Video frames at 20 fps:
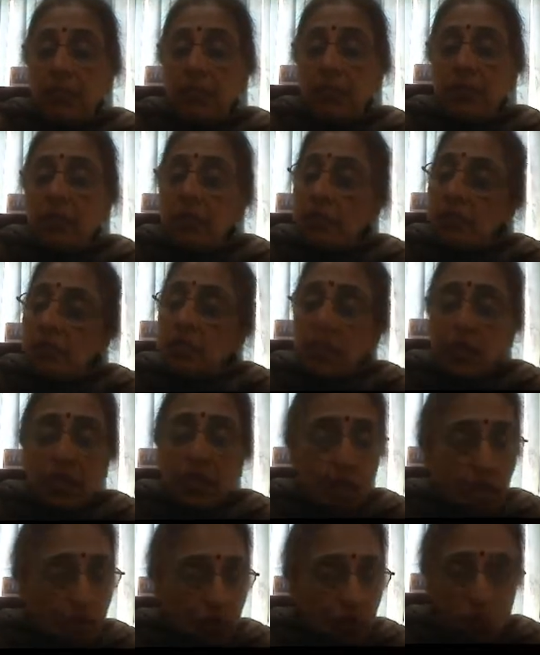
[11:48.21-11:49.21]
is an
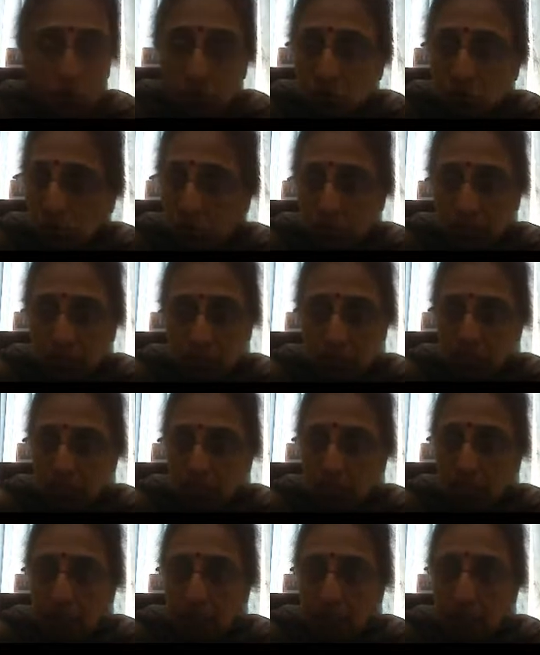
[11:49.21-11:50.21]
unknown quantity.